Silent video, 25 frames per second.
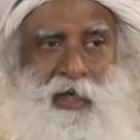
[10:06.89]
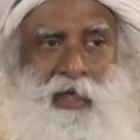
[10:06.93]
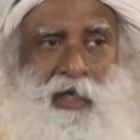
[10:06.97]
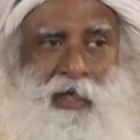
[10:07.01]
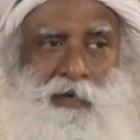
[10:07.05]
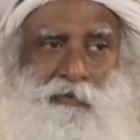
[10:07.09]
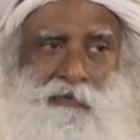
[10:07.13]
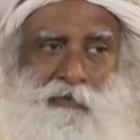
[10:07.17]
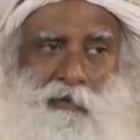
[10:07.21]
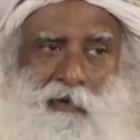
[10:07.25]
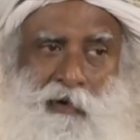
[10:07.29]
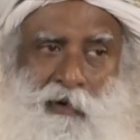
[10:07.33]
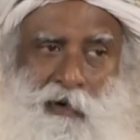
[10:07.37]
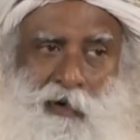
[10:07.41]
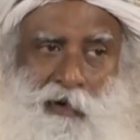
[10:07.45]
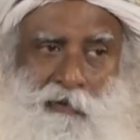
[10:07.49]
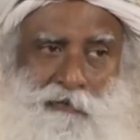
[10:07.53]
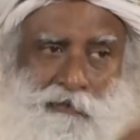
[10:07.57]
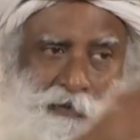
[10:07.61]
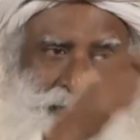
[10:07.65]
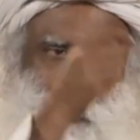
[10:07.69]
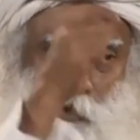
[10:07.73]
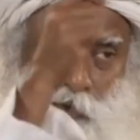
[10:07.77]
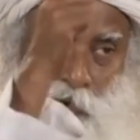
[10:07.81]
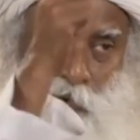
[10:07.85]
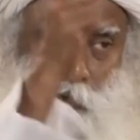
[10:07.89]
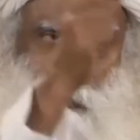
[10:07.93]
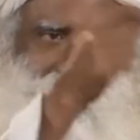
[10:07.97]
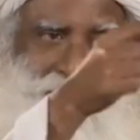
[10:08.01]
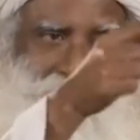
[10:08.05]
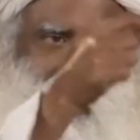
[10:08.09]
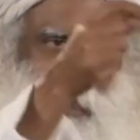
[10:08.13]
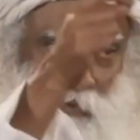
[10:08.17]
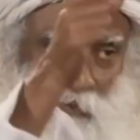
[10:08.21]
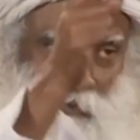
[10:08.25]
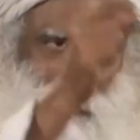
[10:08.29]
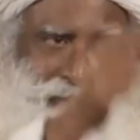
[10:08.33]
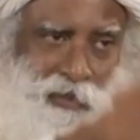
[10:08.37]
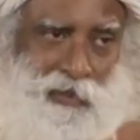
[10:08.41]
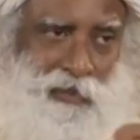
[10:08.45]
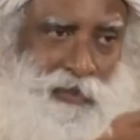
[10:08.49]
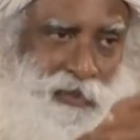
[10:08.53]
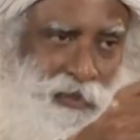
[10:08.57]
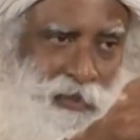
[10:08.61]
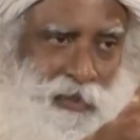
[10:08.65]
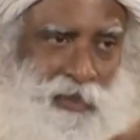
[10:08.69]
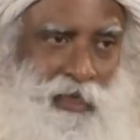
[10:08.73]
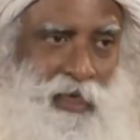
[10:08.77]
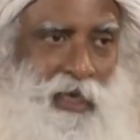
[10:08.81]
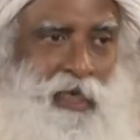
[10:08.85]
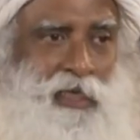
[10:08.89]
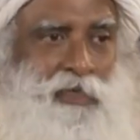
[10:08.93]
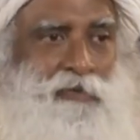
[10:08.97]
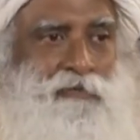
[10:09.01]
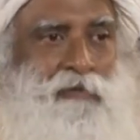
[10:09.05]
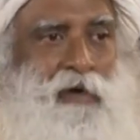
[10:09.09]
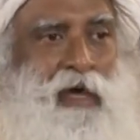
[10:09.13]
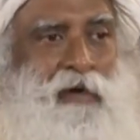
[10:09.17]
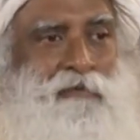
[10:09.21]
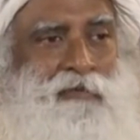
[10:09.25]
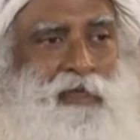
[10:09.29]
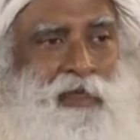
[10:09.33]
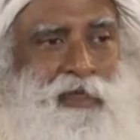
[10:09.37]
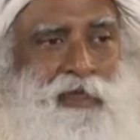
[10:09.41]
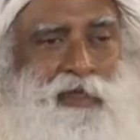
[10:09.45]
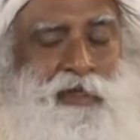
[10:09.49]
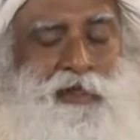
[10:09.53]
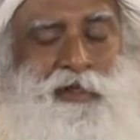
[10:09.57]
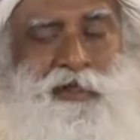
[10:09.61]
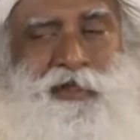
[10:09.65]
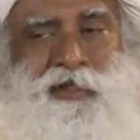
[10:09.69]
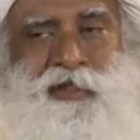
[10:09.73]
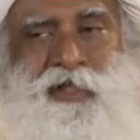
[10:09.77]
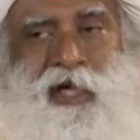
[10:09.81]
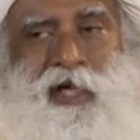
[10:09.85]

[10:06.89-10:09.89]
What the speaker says: if all of us do the right things in the next 5–10 years'